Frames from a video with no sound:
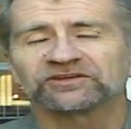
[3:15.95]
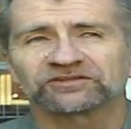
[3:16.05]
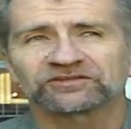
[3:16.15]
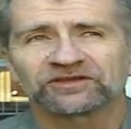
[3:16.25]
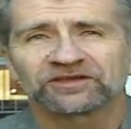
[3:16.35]

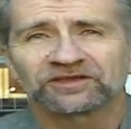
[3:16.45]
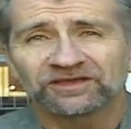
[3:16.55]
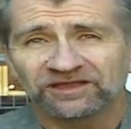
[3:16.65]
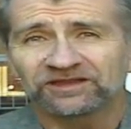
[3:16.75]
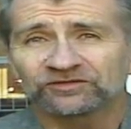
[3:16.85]
is.
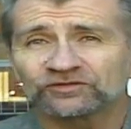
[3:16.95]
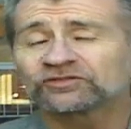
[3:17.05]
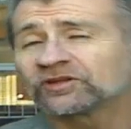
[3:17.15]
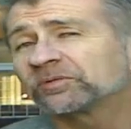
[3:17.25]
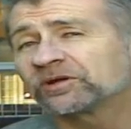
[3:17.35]
And it's
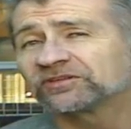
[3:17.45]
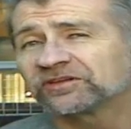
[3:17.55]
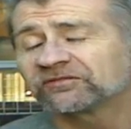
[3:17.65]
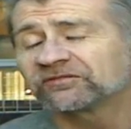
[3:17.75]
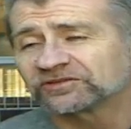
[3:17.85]
usually pretty
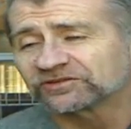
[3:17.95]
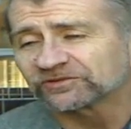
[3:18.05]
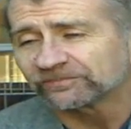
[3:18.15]
selfish.